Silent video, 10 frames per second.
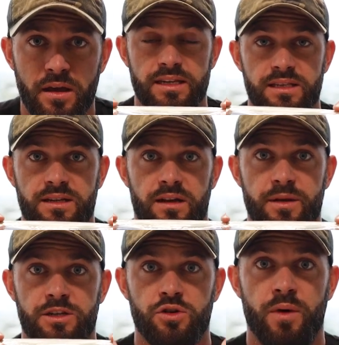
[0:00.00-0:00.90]
This is gonna
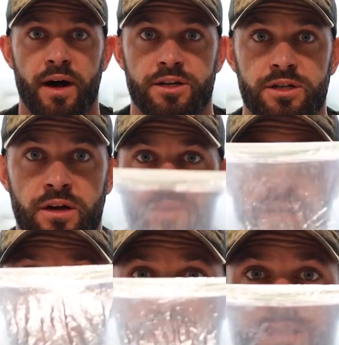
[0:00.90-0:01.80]
be too much. But
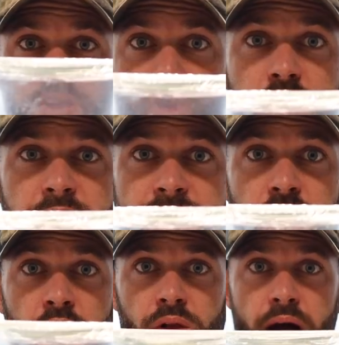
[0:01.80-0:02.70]
this doesn't look like a
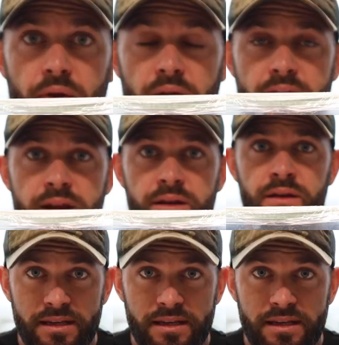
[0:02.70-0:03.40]
whole lot, right?